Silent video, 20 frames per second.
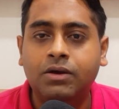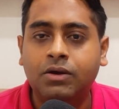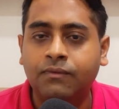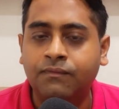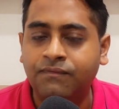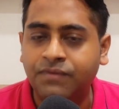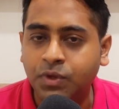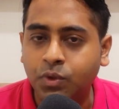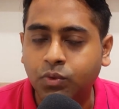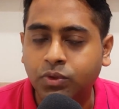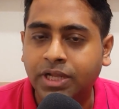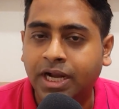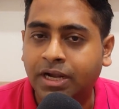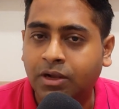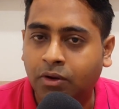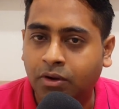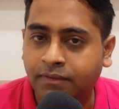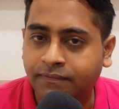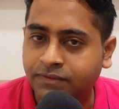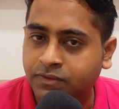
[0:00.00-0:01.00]
view that a
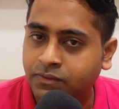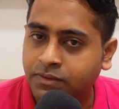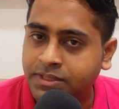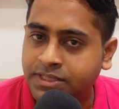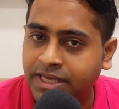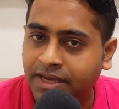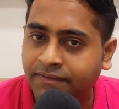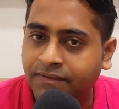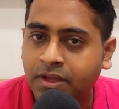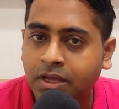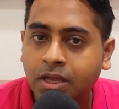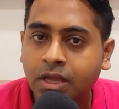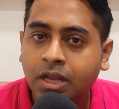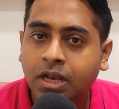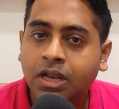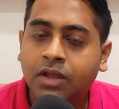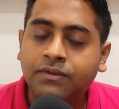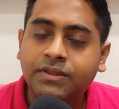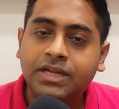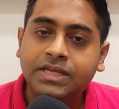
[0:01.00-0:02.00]
lot of students have.
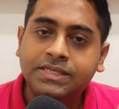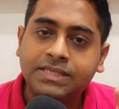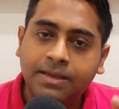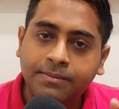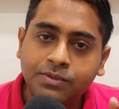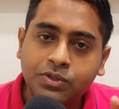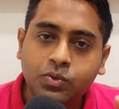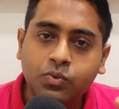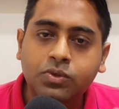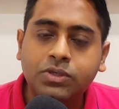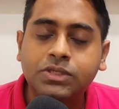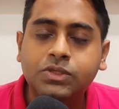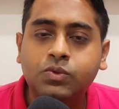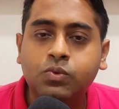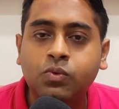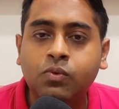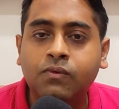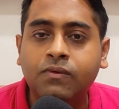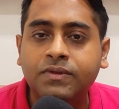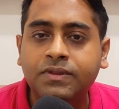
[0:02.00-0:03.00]
Now there are some students
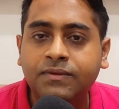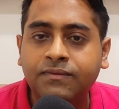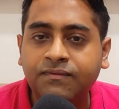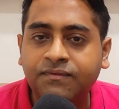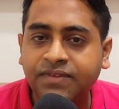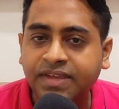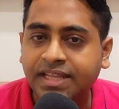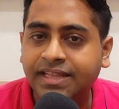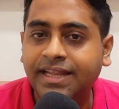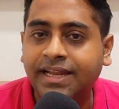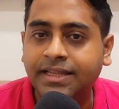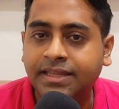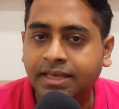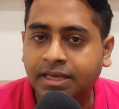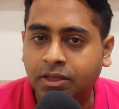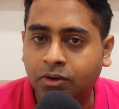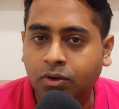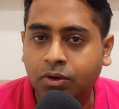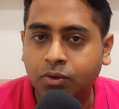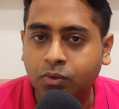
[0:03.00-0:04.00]
who feel that they
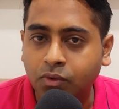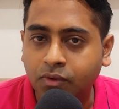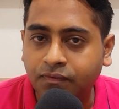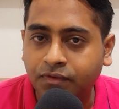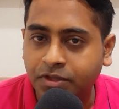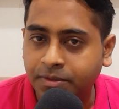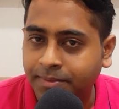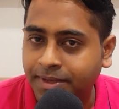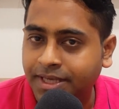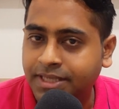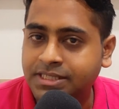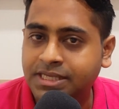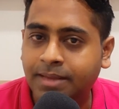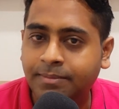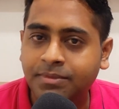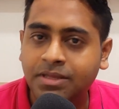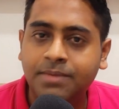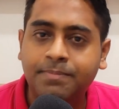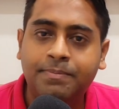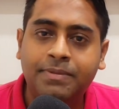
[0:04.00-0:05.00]
cannot go for the May exam,
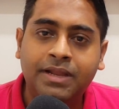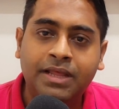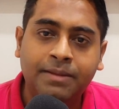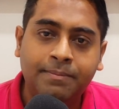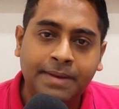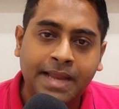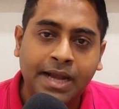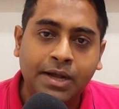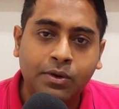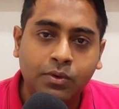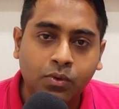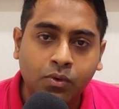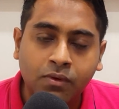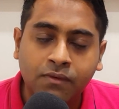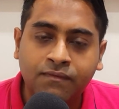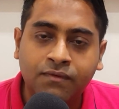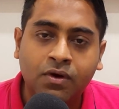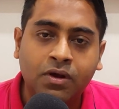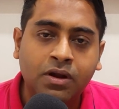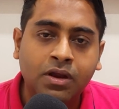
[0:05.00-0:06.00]
they plan to go
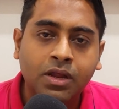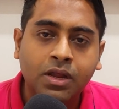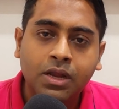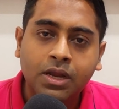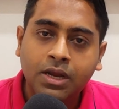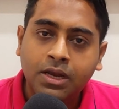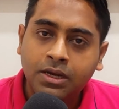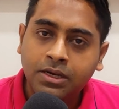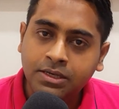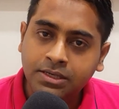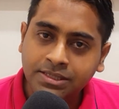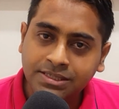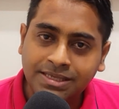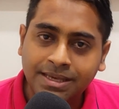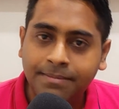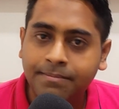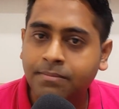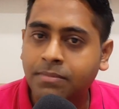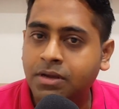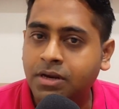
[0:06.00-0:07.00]
for
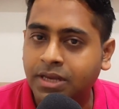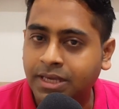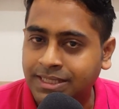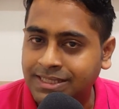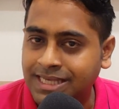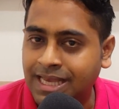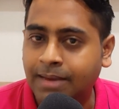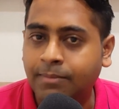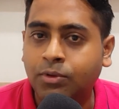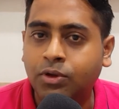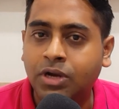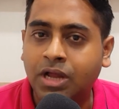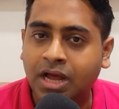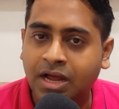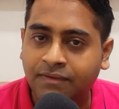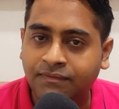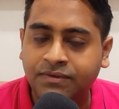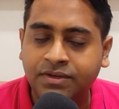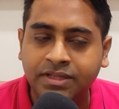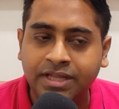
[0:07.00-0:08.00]
December exam or
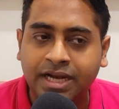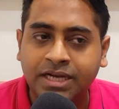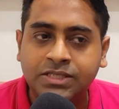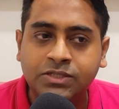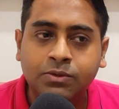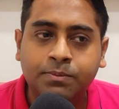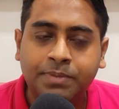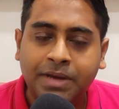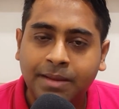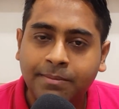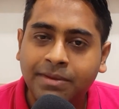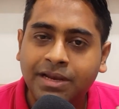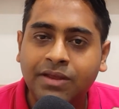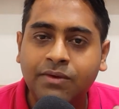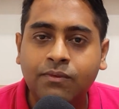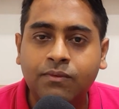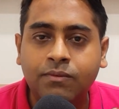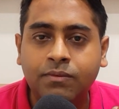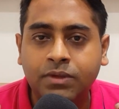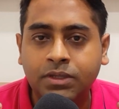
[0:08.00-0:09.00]
after that. So
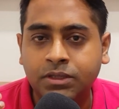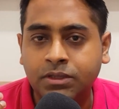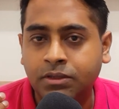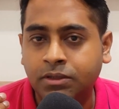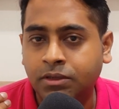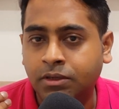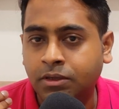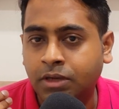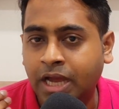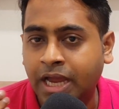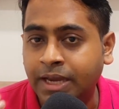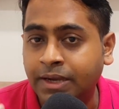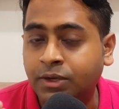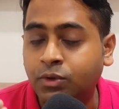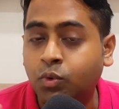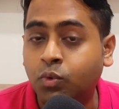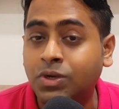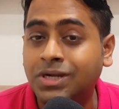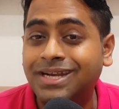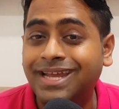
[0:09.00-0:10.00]
primarily I
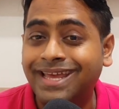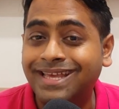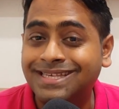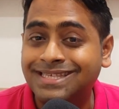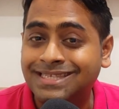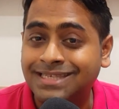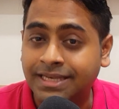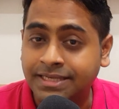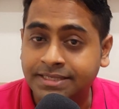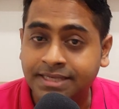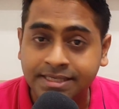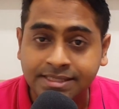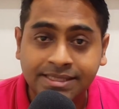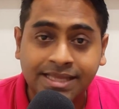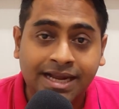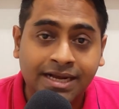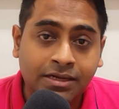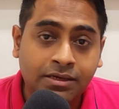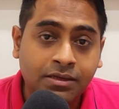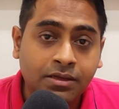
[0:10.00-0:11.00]
don't suggest
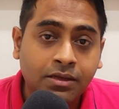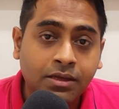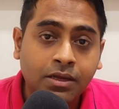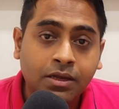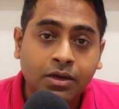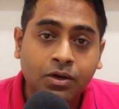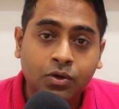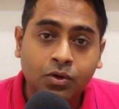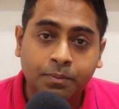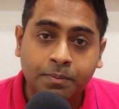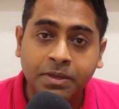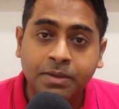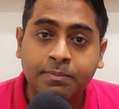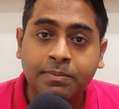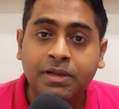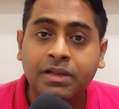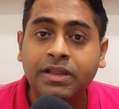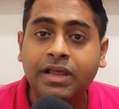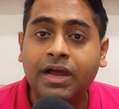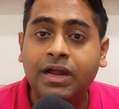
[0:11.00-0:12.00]
that to
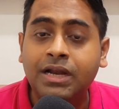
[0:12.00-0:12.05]
people